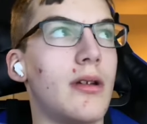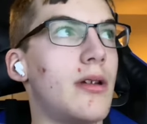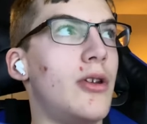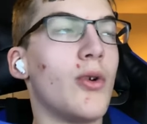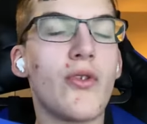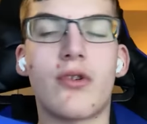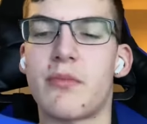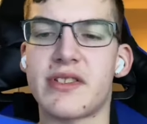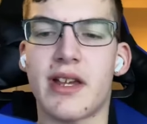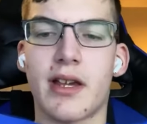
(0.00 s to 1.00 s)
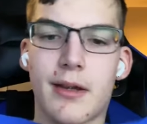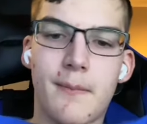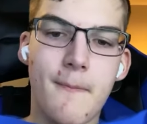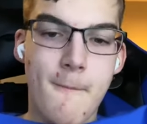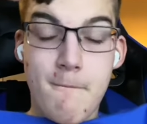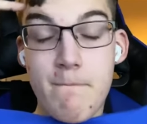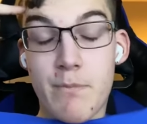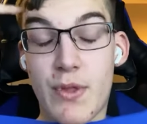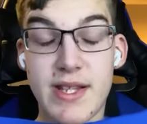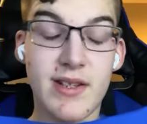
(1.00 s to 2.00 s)
Northrop was like,
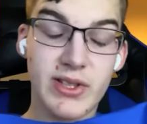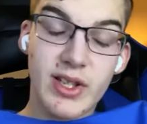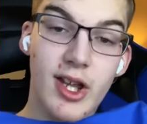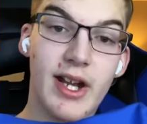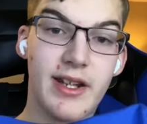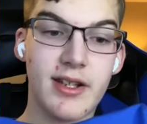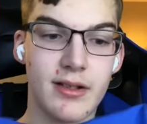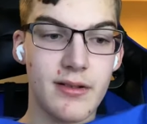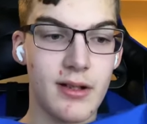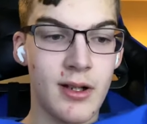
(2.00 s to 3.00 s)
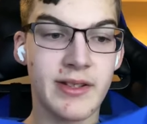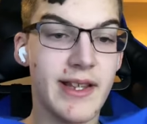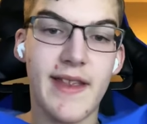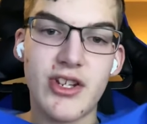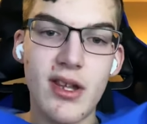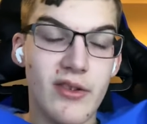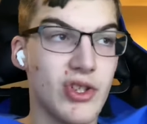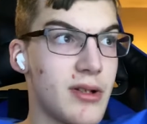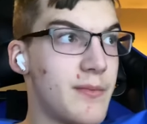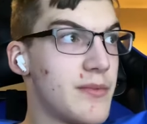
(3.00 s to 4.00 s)
that sounds like a good idea. I'll take that challenge
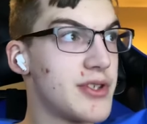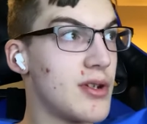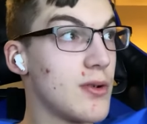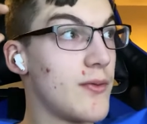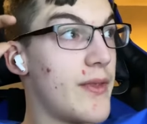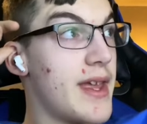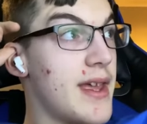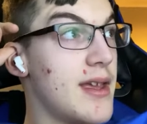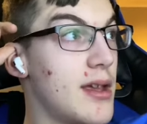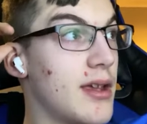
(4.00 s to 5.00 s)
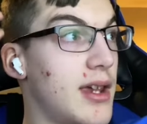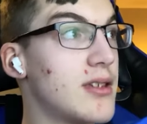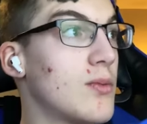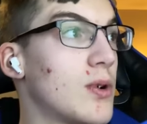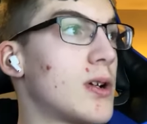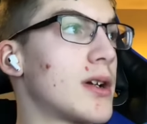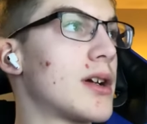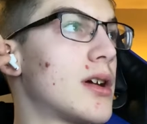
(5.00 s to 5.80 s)
on. So they get to work